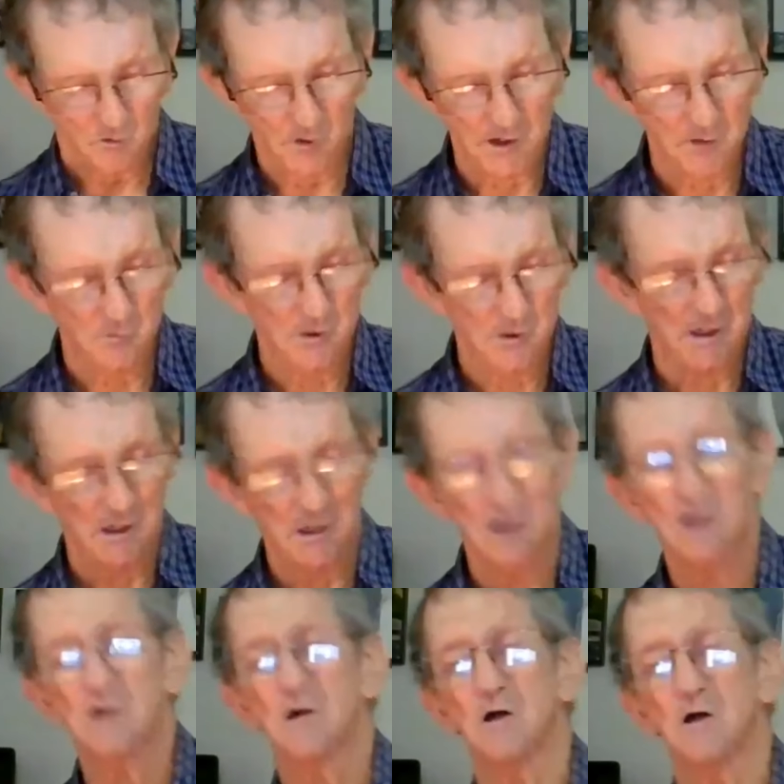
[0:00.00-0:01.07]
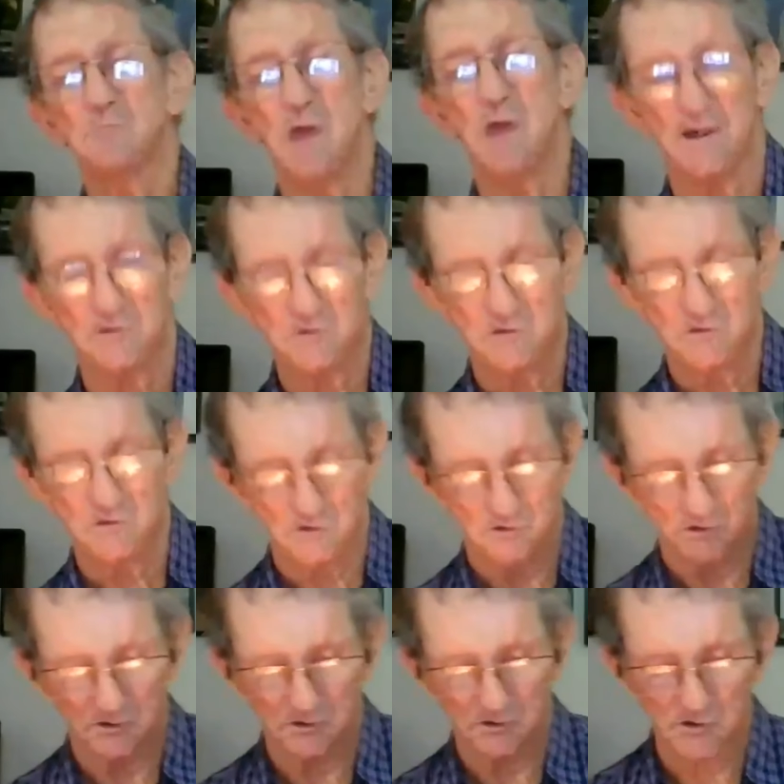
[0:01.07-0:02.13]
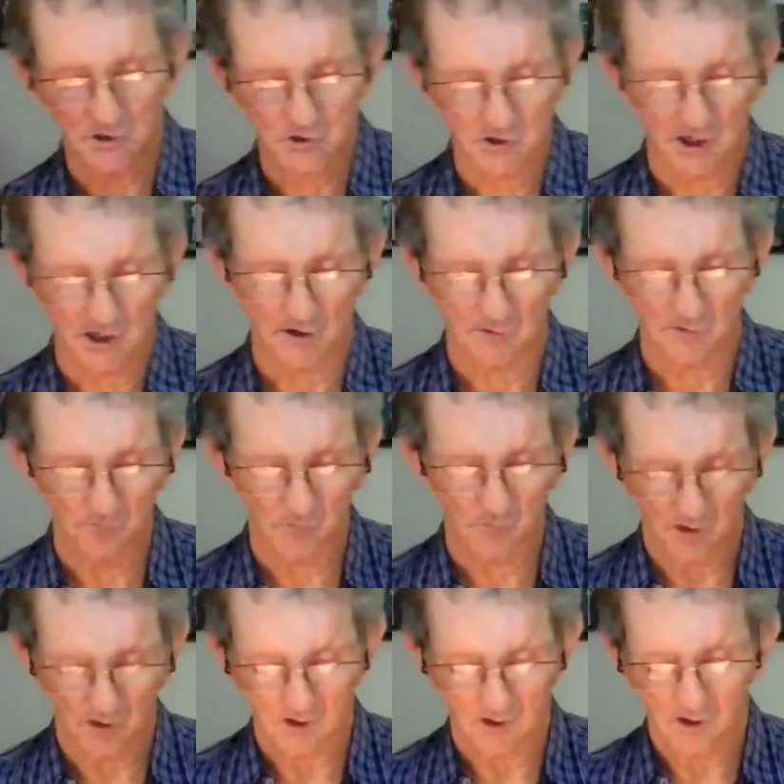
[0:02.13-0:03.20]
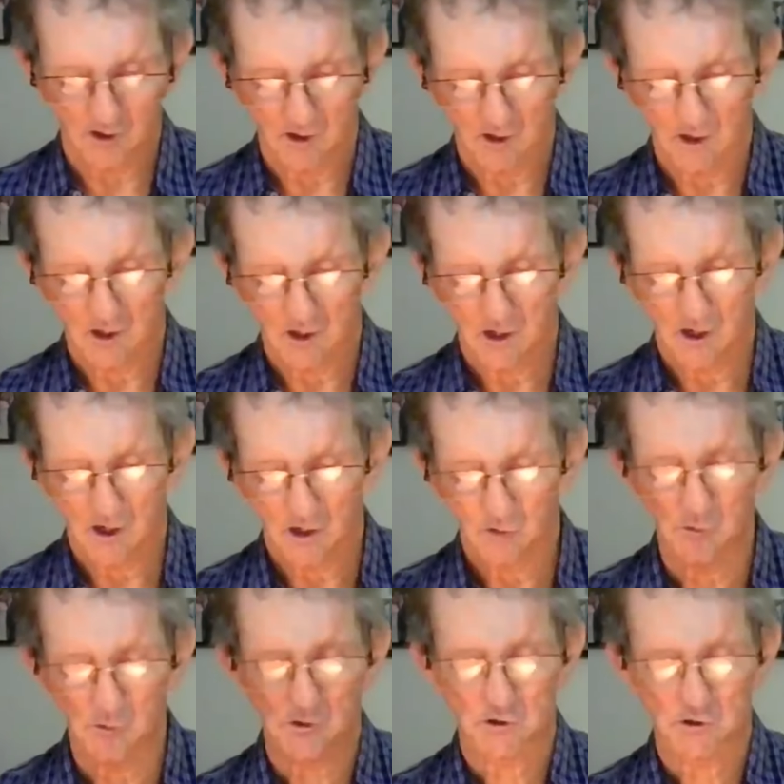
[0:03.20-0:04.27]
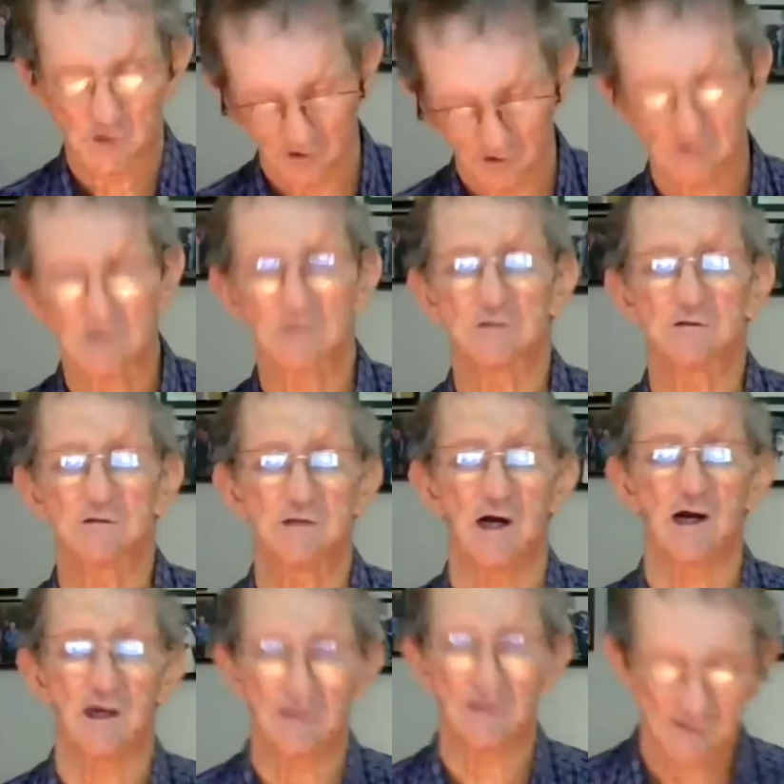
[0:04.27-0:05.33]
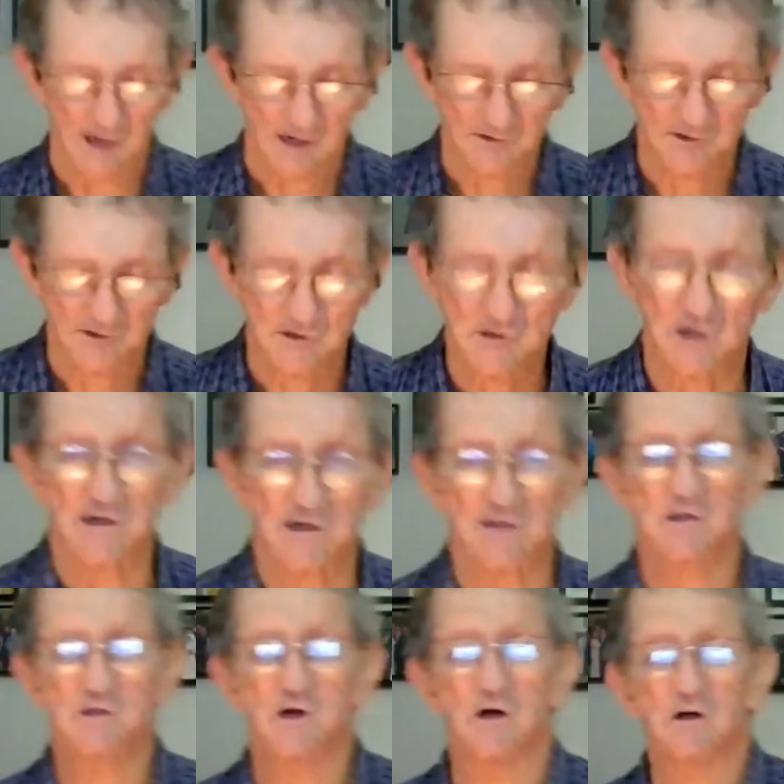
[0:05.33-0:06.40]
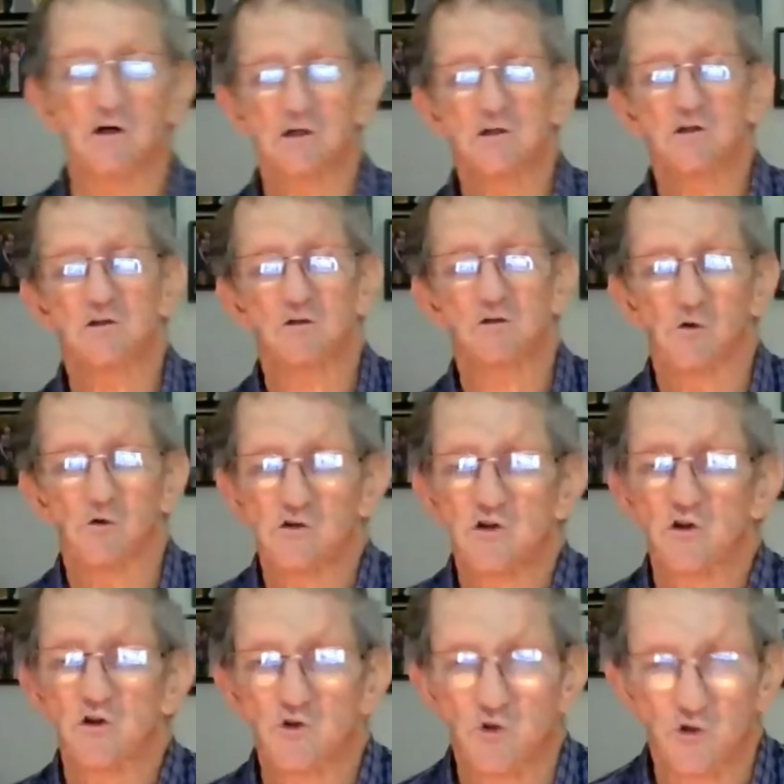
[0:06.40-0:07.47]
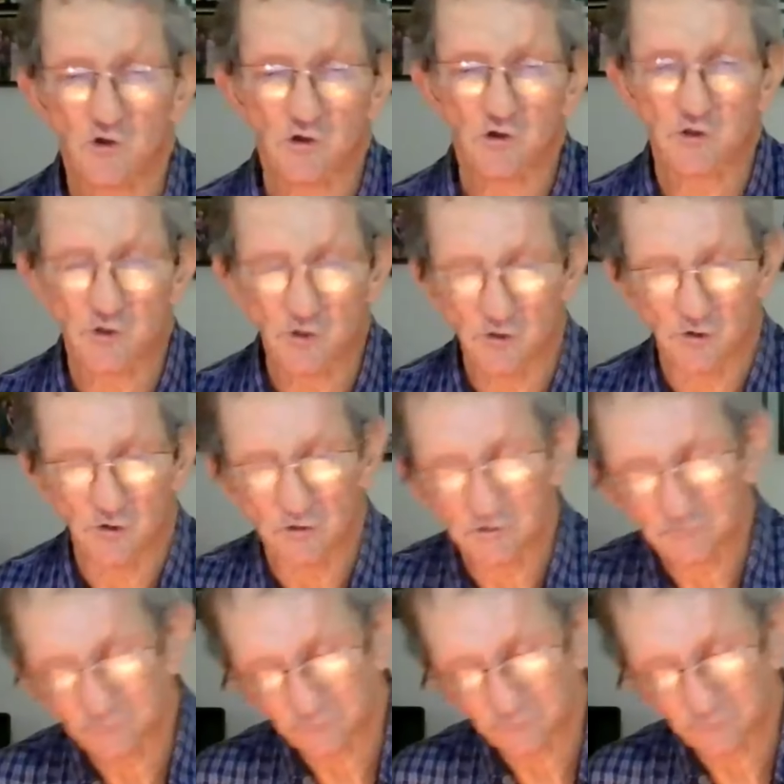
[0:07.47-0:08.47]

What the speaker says: when we got back to Nyiserum, we were told, now there's another target. It's called the Zulu Two.